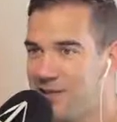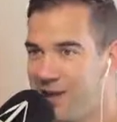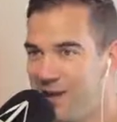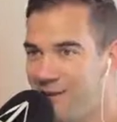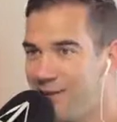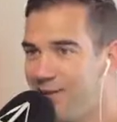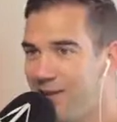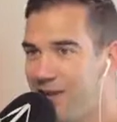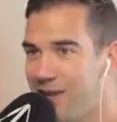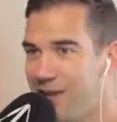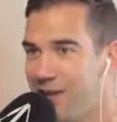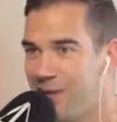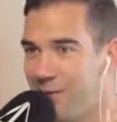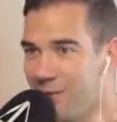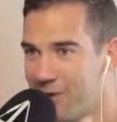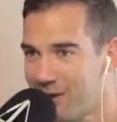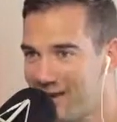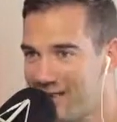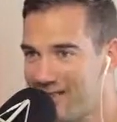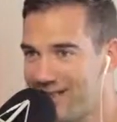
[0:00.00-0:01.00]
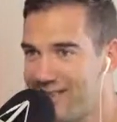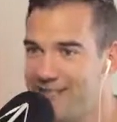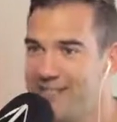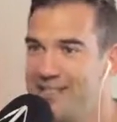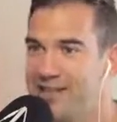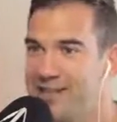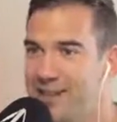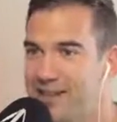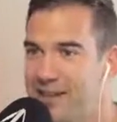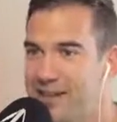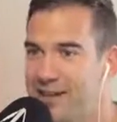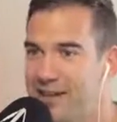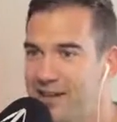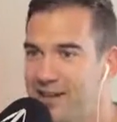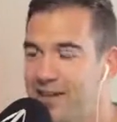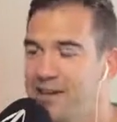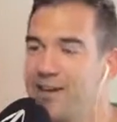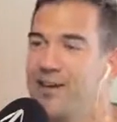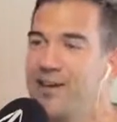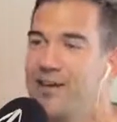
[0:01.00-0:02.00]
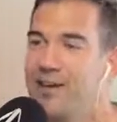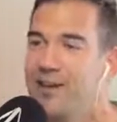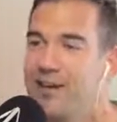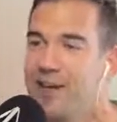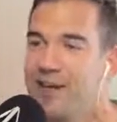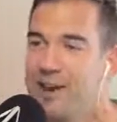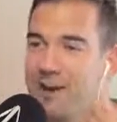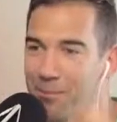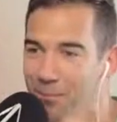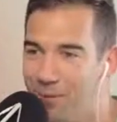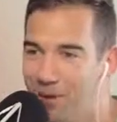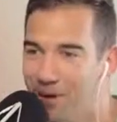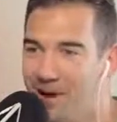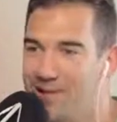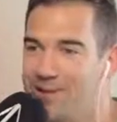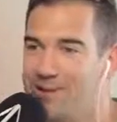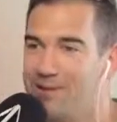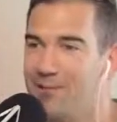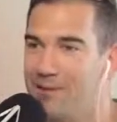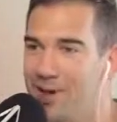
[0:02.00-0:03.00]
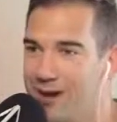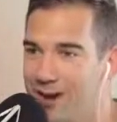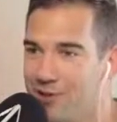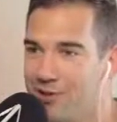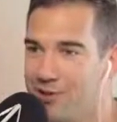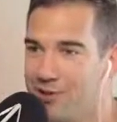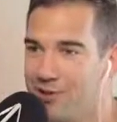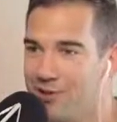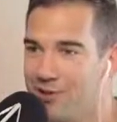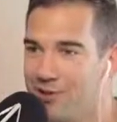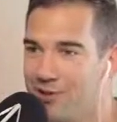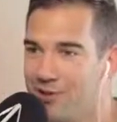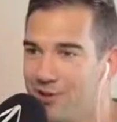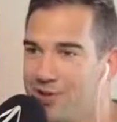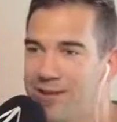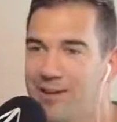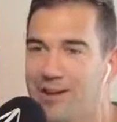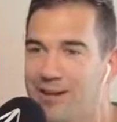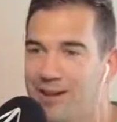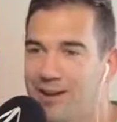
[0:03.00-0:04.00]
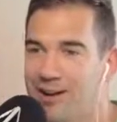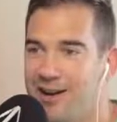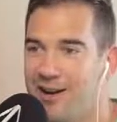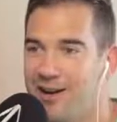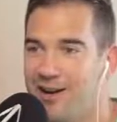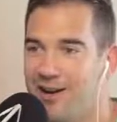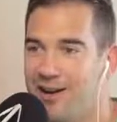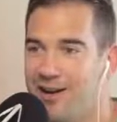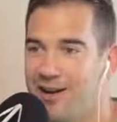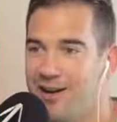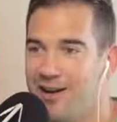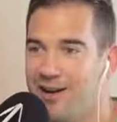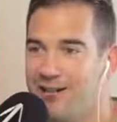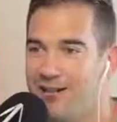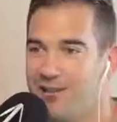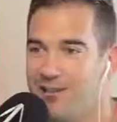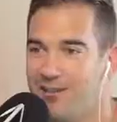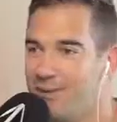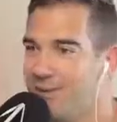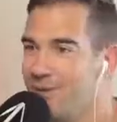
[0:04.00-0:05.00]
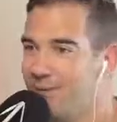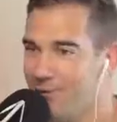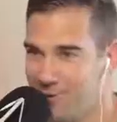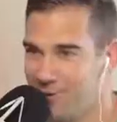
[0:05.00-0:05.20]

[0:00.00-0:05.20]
And I feel like you are consistently in a positive energy. And I think that's a beautiful